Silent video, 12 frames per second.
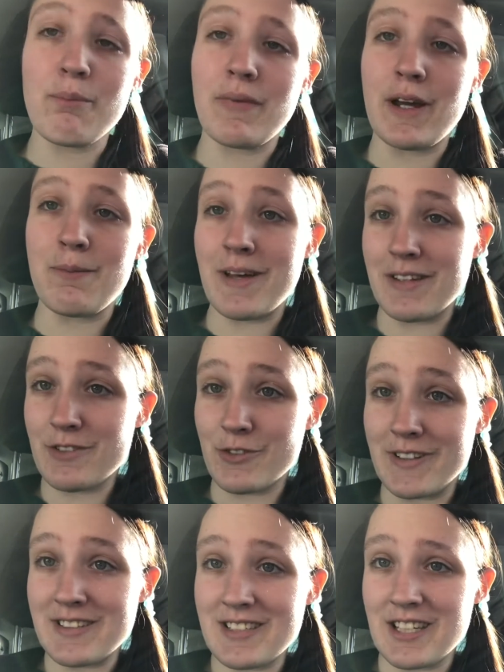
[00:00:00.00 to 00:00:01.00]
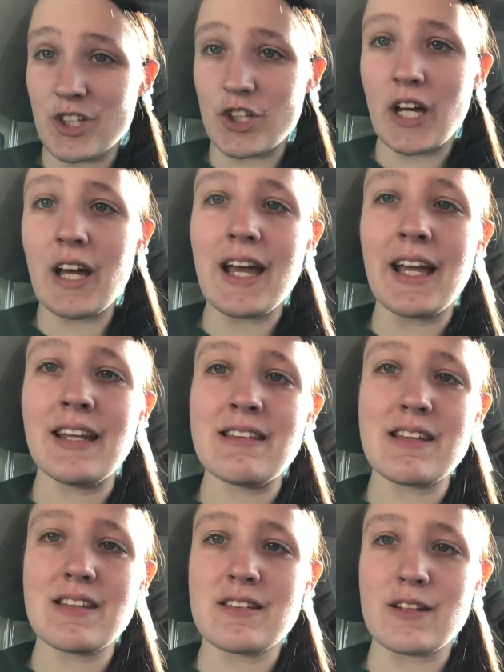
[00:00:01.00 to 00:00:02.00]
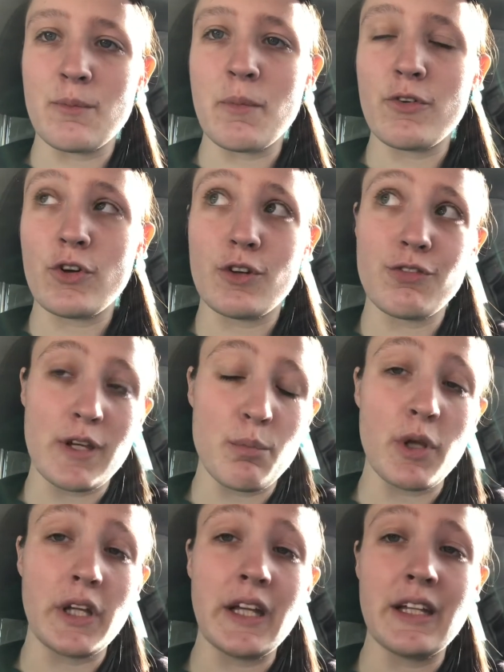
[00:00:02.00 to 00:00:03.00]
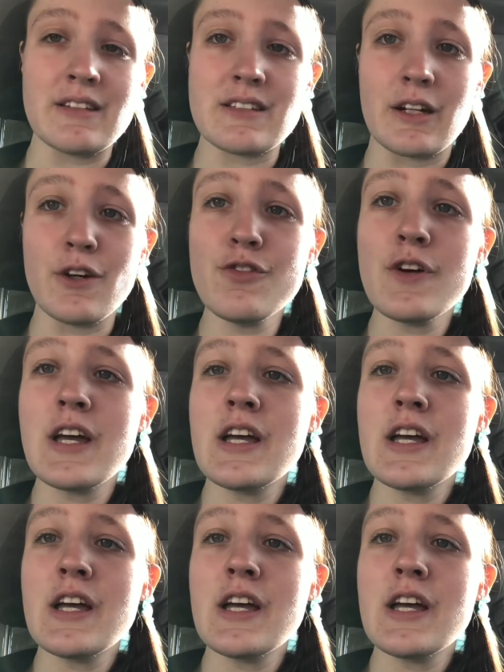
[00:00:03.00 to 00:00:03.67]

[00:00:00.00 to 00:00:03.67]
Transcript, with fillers: my best friend Tanisha and some of her family and stuff.